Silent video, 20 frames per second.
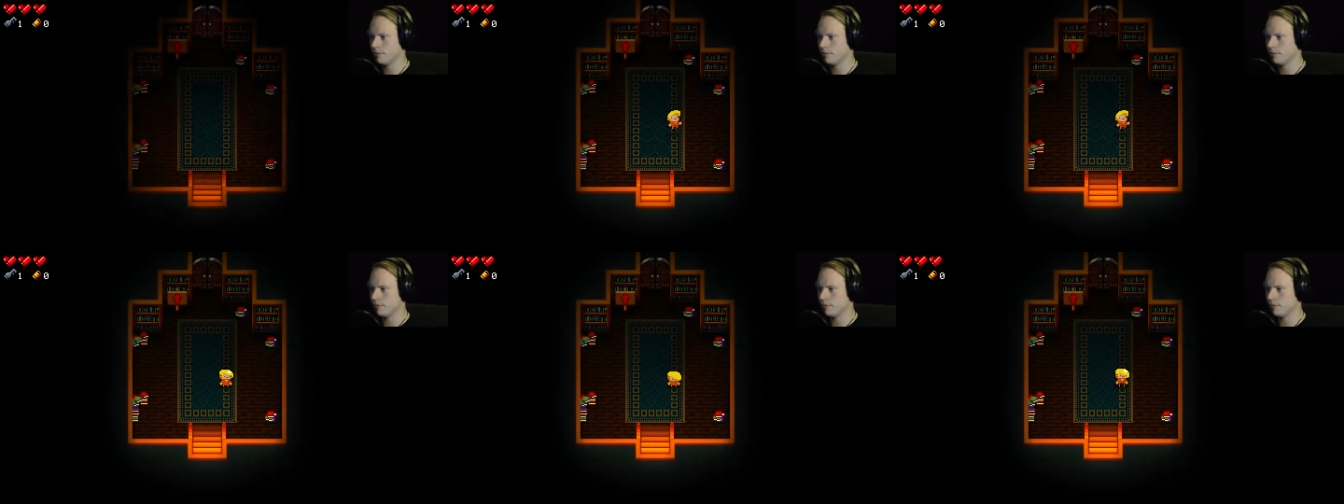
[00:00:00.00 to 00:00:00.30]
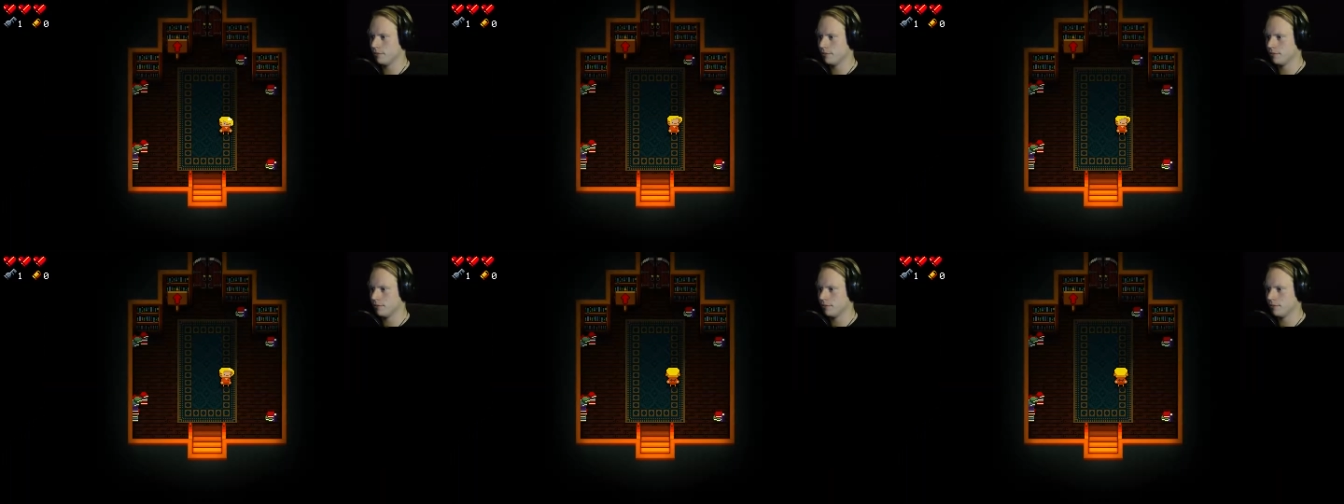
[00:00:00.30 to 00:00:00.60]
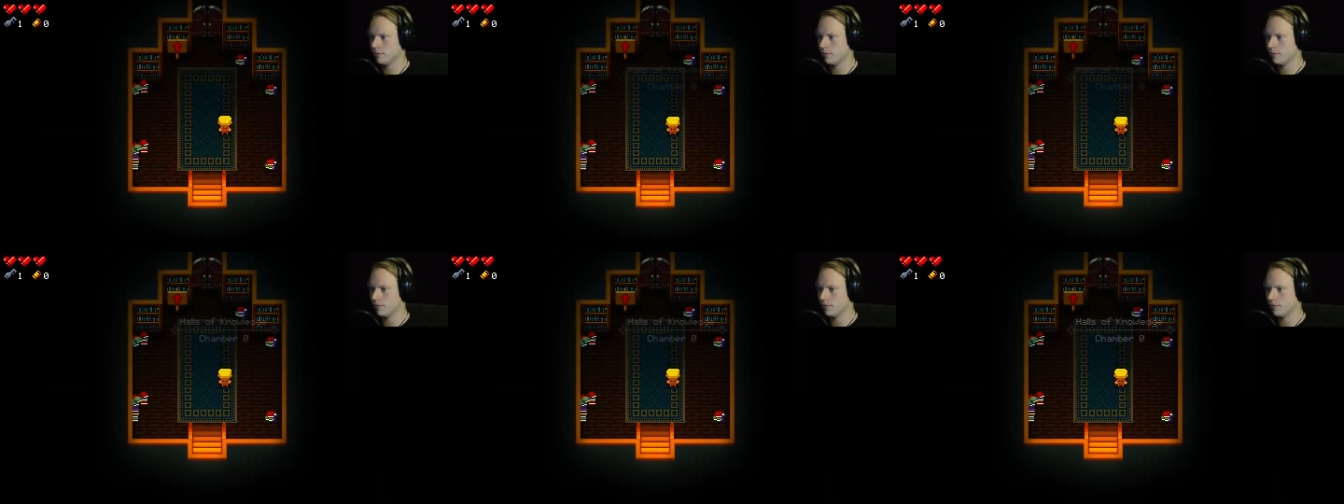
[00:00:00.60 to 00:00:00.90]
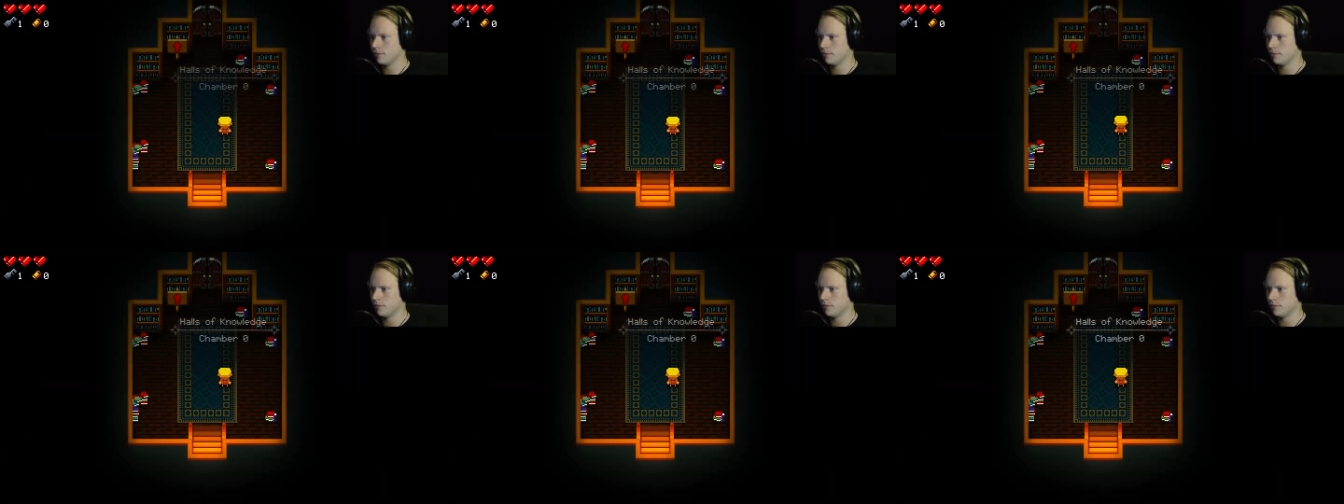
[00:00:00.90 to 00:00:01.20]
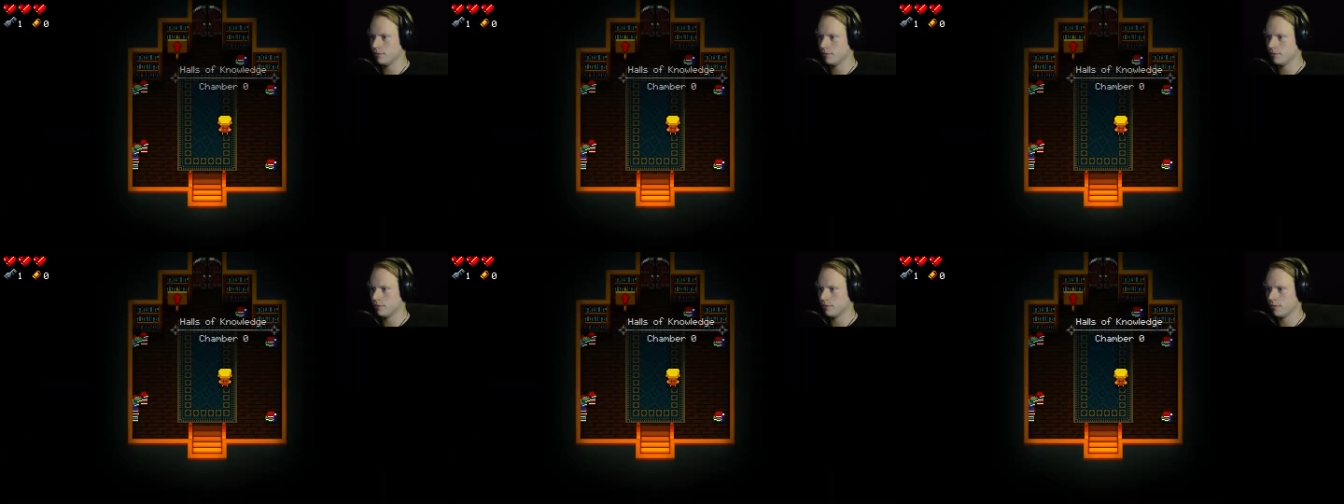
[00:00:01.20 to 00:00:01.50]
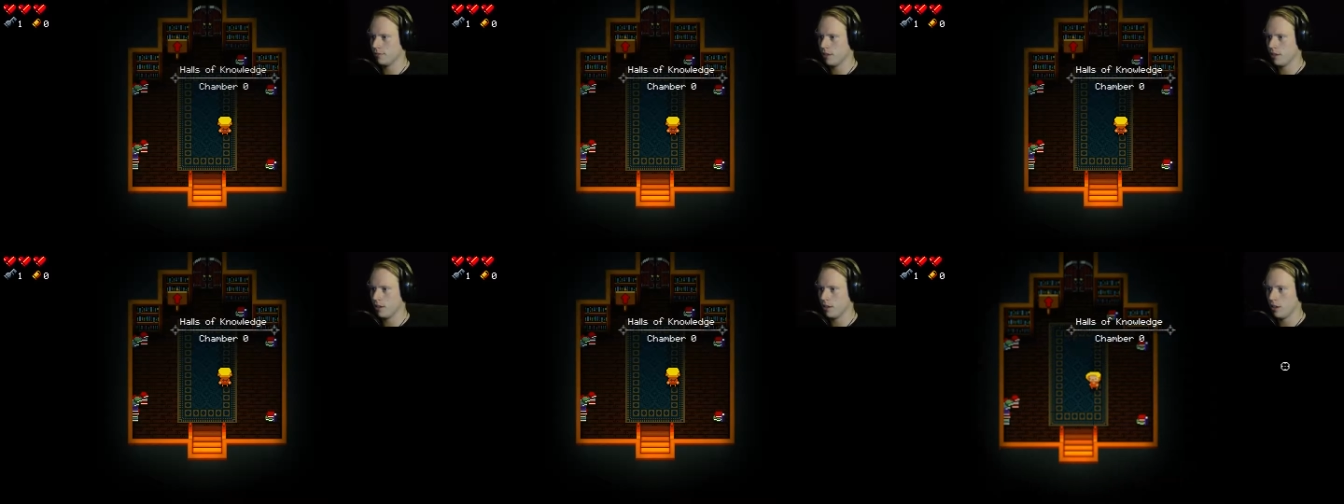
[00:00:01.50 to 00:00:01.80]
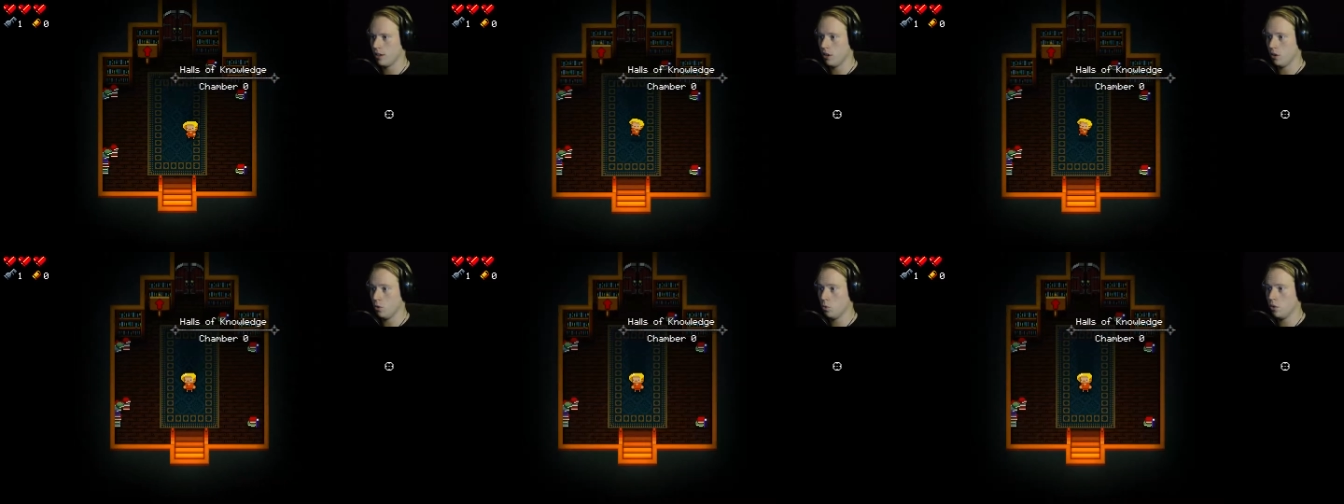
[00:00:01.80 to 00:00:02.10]

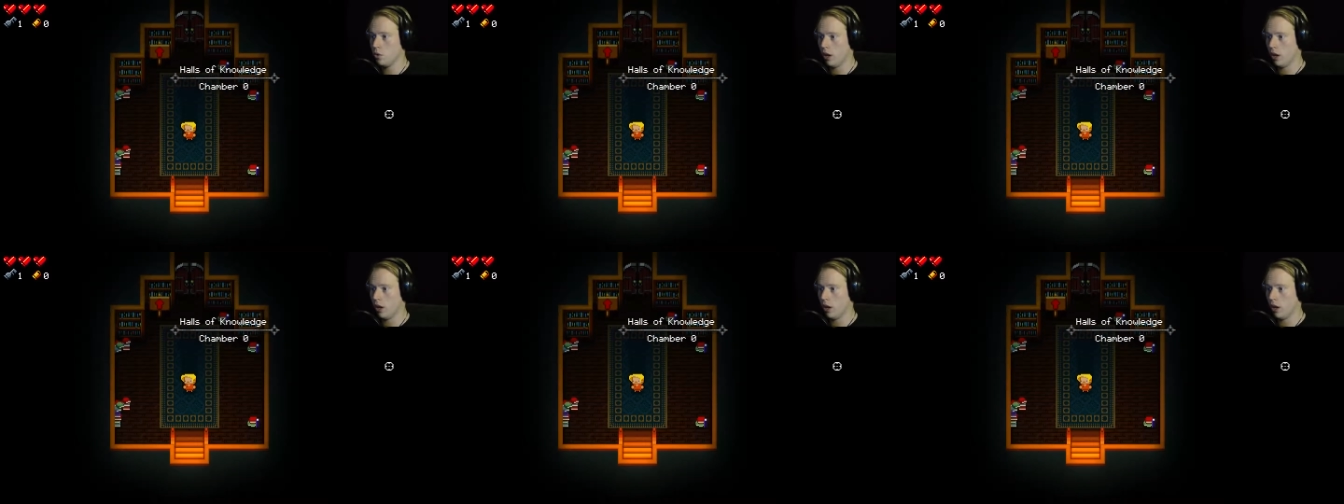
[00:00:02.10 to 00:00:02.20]
Ooh,